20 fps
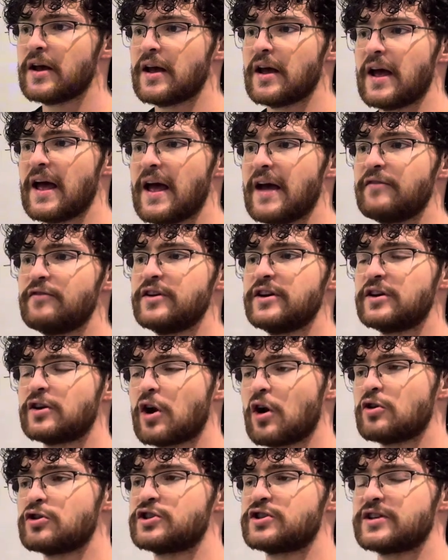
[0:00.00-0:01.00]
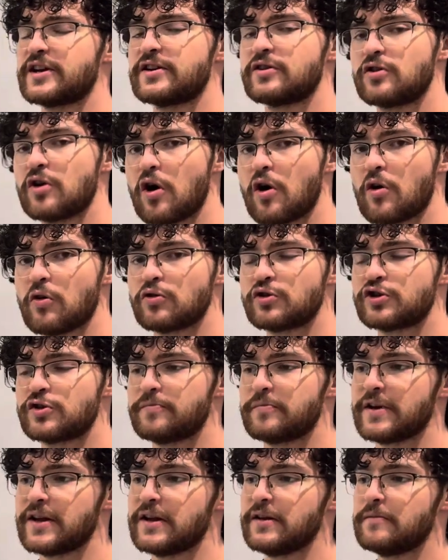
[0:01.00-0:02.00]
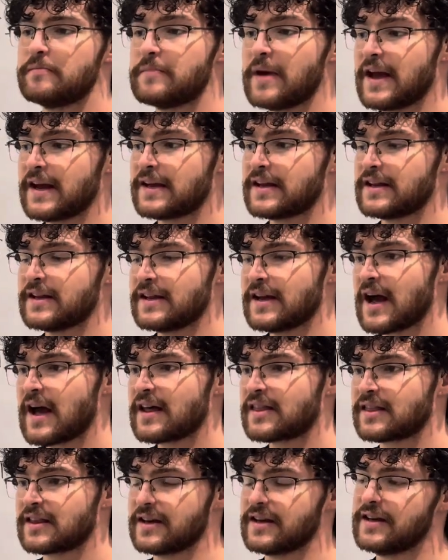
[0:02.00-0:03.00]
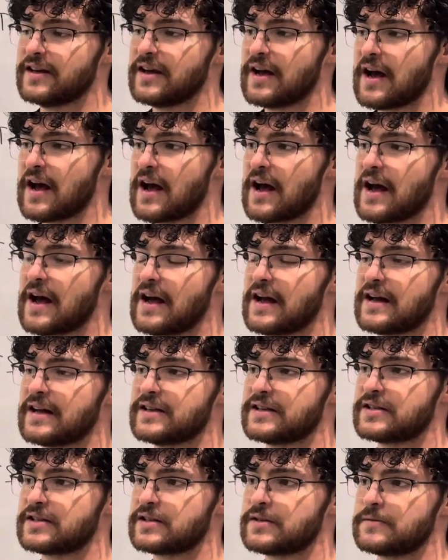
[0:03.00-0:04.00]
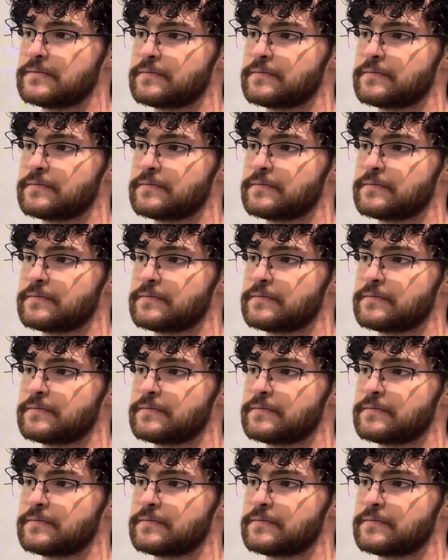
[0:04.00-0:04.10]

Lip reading: every coach's end goal should be making the athlete as